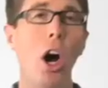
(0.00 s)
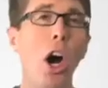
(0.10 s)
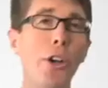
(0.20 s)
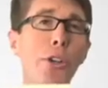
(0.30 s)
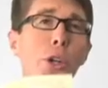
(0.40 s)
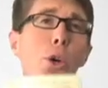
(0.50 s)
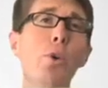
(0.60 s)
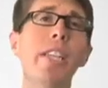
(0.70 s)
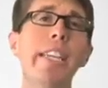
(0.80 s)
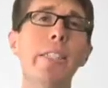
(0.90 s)
Our new
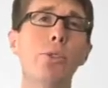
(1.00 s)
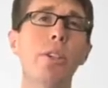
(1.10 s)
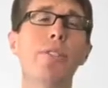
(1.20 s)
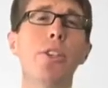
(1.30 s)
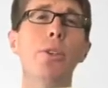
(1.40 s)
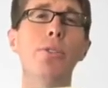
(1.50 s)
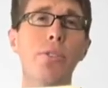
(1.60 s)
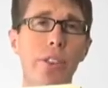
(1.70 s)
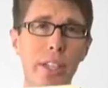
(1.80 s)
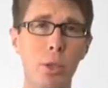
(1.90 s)
release review
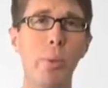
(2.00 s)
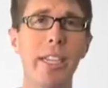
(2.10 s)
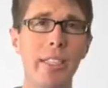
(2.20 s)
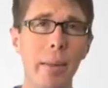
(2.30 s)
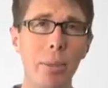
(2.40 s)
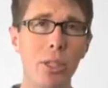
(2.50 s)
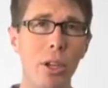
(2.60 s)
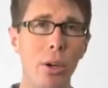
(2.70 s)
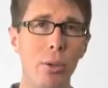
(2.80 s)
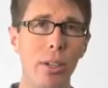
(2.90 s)
for this week's
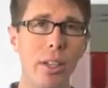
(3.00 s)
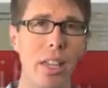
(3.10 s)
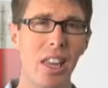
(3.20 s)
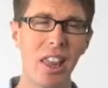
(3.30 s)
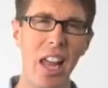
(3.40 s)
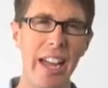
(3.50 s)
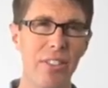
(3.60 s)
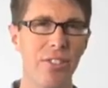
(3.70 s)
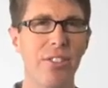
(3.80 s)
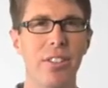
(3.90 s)
episode,
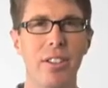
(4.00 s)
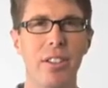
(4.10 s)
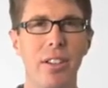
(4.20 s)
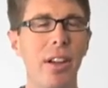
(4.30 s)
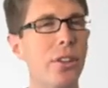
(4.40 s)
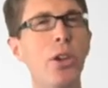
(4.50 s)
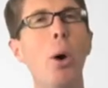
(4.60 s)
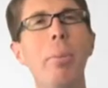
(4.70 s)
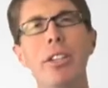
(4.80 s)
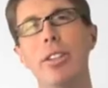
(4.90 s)
Life.
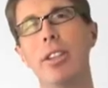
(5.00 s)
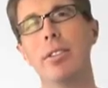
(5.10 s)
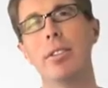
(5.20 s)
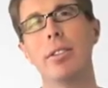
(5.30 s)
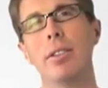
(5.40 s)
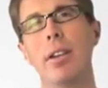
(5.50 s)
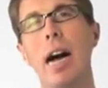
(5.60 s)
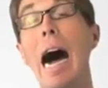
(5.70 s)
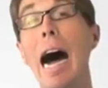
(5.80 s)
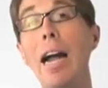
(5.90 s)
Don't miss it.
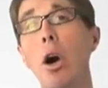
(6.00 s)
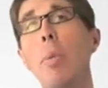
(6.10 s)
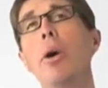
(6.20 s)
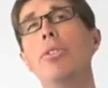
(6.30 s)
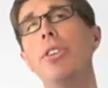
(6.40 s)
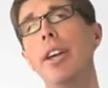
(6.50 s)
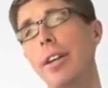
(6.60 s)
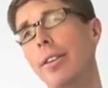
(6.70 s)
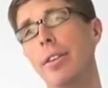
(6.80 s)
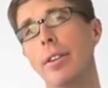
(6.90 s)
I almost did.
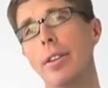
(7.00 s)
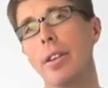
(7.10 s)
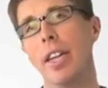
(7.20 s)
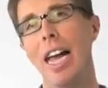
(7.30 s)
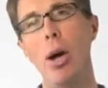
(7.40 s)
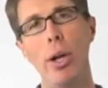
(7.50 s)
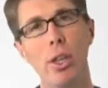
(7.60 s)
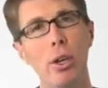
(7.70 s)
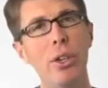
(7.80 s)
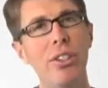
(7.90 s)
How I
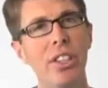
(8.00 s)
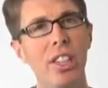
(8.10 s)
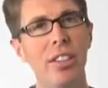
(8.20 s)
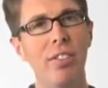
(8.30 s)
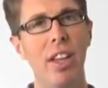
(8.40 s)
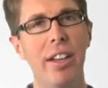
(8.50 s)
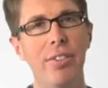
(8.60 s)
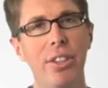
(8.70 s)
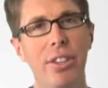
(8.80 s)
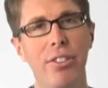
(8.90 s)
Learned to Live
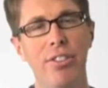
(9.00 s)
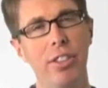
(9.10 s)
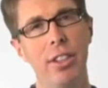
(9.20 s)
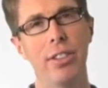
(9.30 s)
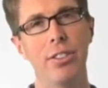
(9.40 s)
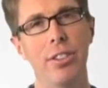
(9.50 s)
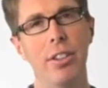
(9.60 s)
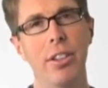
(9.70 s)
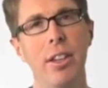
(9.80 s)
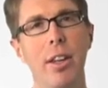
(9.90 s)
Life to the Fullest
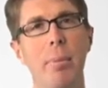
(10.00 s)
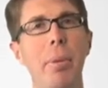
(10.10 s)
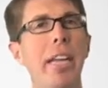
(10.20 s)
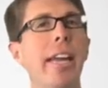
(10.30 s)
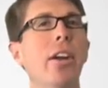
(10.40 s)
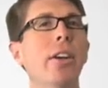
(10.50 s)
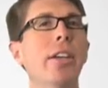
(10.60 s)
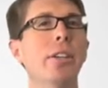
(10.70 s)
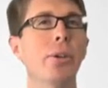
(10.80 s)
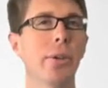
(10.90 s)
by
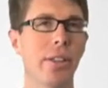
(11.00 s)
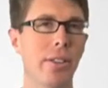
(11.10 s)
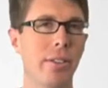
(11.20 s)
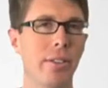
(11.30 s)
Gary Kuneth.